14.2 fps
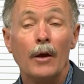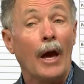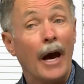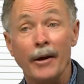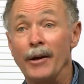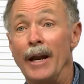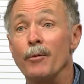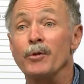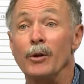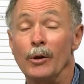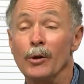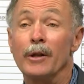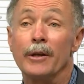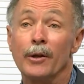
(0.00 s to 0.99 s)
Yeah, I can
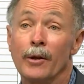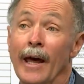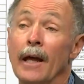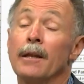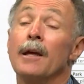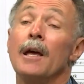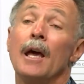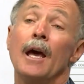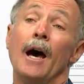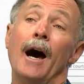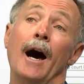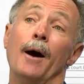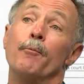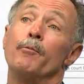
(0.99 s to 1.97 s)
absolutely do that.
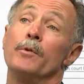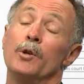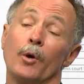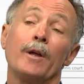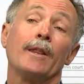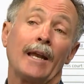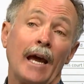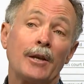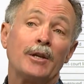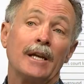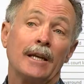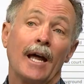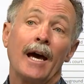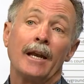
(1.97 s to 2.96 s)
Um, during the
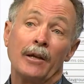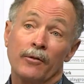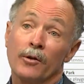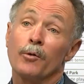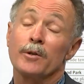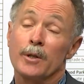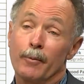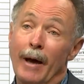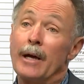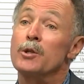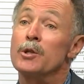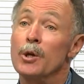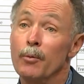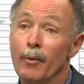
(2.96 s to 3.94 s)
1990s, there was
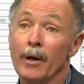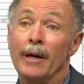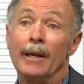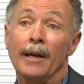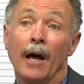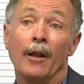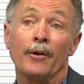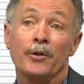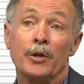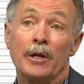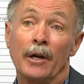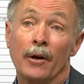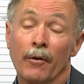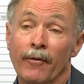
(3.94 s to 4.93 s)
about $2 million a
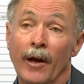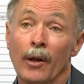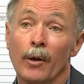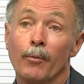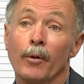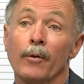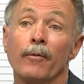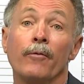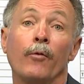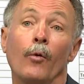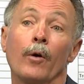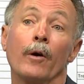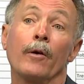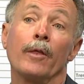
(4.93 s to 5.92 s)
year available
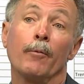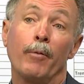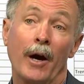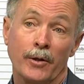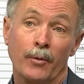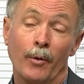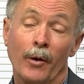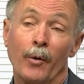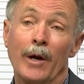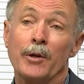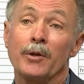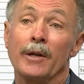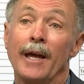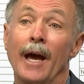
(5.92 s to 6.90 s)
for the Parks and
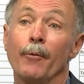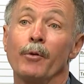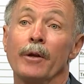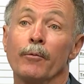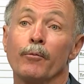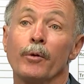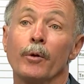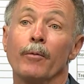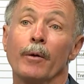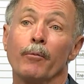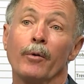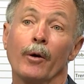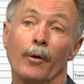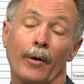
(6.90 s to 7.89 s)
Recreation Capital
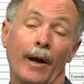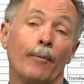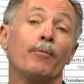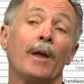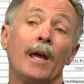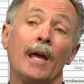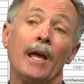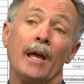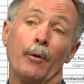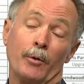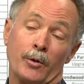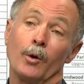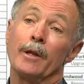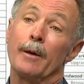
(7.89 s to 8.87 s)
Improvement Program. It
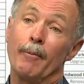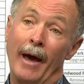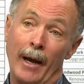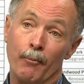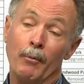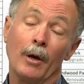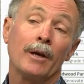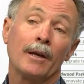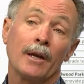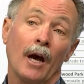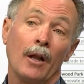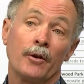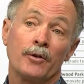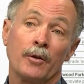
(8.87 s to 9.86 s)
was really about a million
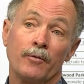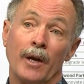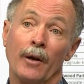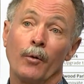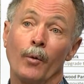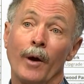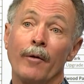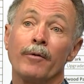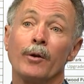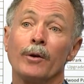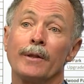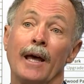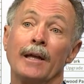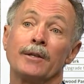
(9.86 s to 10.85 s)
dollars of general
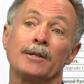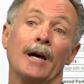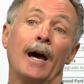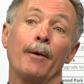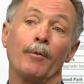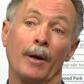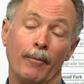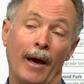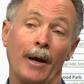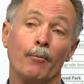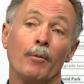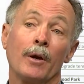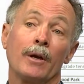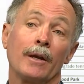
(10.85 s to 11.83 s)
revenue at that time and about
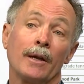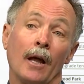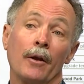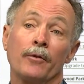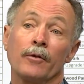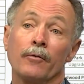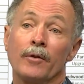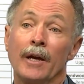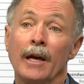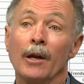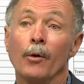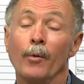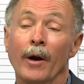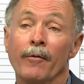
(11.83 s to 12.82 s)
a million dollars of
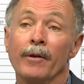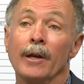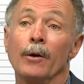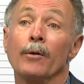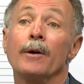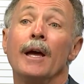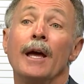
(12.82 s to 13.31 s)
Keno revenue.